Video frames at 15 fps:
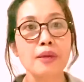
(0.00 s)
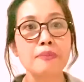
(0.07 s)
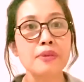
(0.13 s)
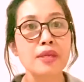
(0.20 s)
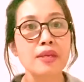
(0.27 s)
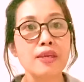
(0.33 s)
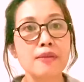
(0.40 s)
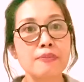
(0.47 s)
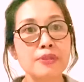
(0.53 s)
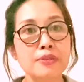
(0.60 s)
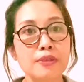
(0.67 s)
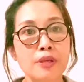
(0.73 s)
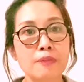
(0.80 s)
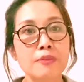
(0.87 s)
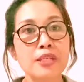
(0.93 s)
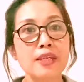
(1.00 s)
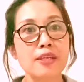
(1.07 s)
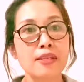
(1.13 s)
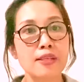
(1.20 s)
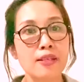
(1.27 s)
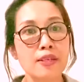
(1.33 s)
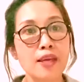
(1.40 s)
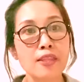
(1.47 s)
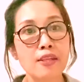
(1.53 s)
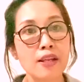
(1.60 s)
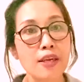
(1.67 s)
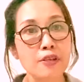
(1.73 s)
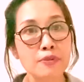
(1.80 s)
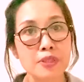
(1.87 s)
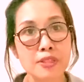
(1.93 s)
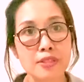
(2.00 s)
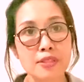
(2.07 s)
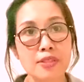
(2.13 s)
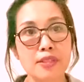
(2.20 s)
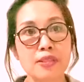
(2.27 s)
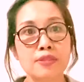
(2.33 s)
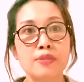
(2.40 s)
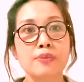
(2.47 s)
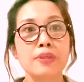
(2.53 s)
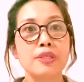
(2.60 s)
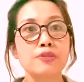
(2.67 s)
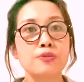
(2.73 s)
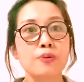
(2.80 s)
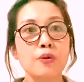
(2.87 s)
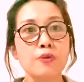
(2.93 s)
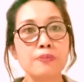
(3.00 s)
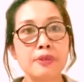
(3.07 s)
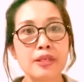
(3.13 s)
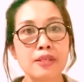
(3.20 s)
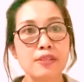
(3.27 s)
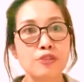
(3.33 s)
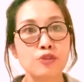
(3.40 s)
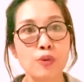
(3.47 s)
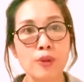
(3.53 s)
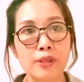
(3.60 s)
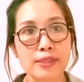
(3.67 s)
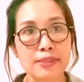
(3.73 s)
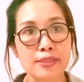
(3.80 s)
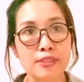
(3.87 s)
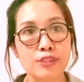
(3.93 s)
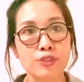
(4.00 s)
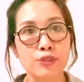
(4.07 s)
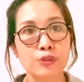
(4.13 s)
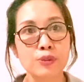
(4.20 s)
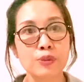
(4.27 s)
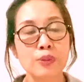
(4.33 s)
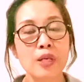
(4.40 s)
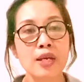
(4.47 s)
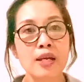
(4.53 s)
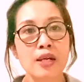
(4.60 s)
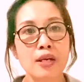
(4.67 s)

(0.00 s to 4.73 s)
Being able to communicate in another language is going to open doors to,